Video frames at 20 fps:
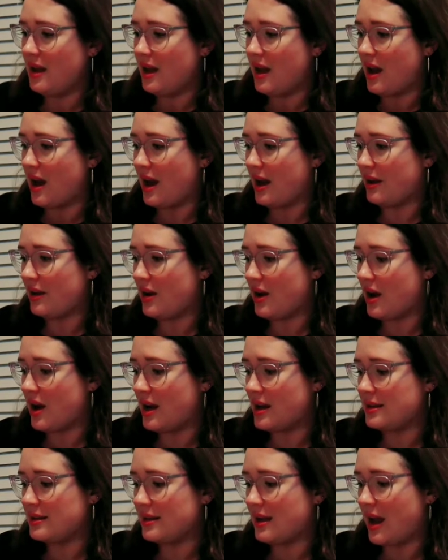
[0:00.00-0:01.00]
I
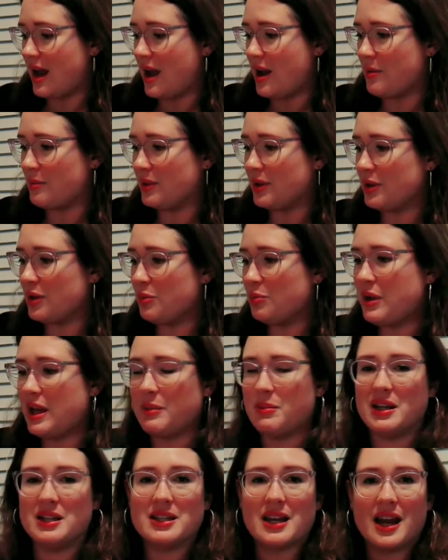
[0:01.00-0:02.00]
got um, little
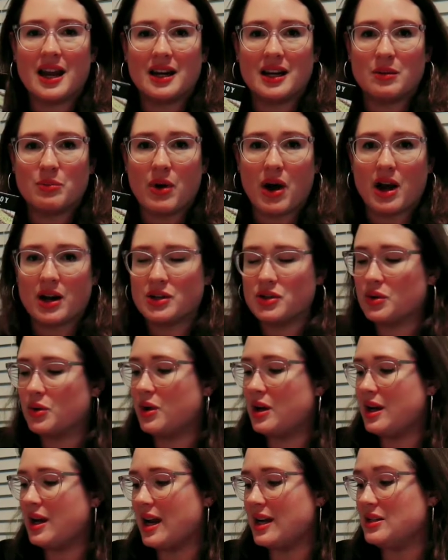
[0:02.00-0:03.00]
baby tiny bok
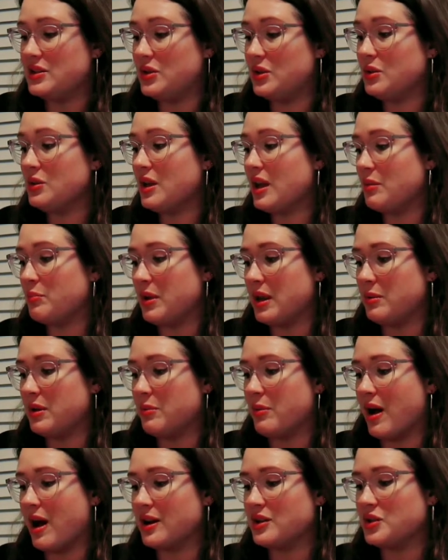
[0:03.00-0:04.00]
choy. I do like baby
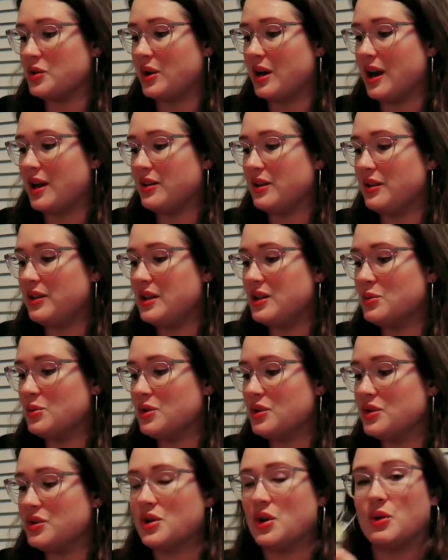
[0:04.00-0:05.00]
bok choy. I thought these were
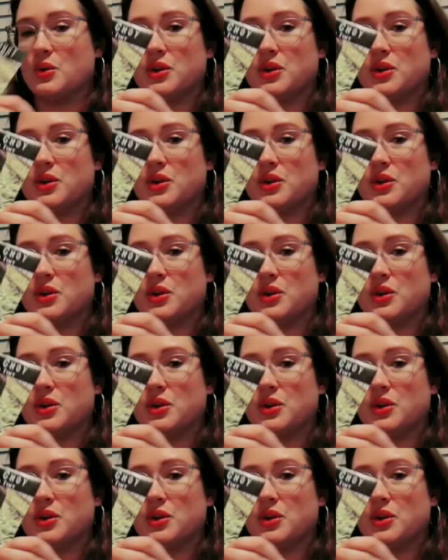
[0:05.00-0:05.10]
so